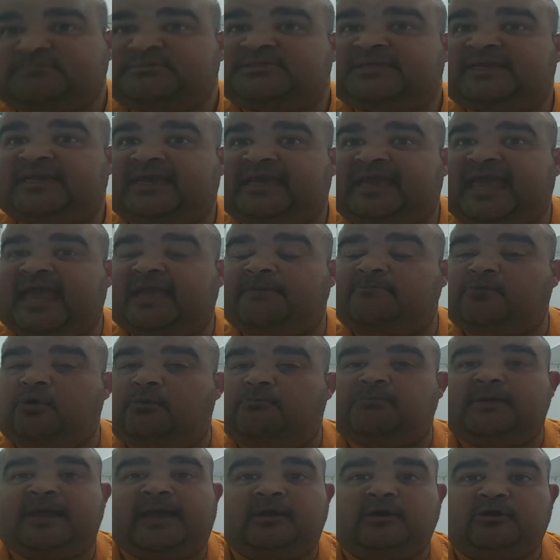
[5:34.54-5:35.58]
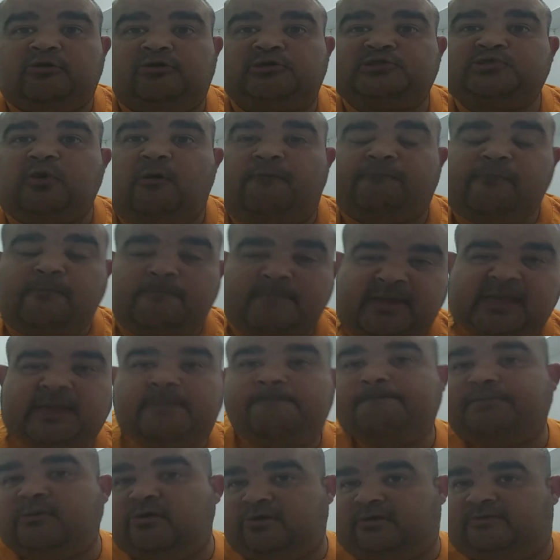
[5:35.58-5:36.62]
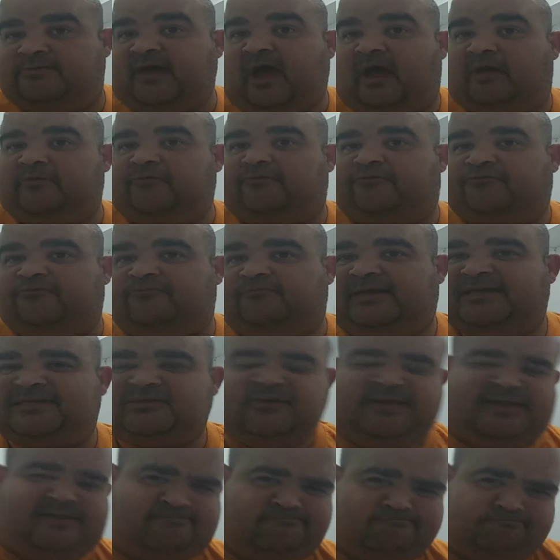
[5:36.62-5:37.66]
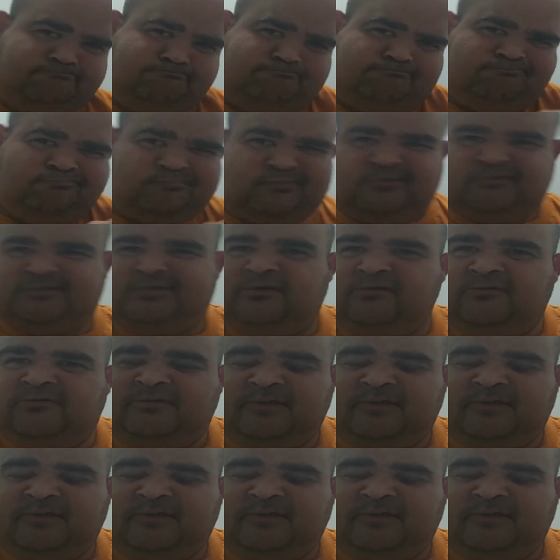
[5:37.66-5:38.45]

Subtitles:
came close over making $1 billion. That's when he little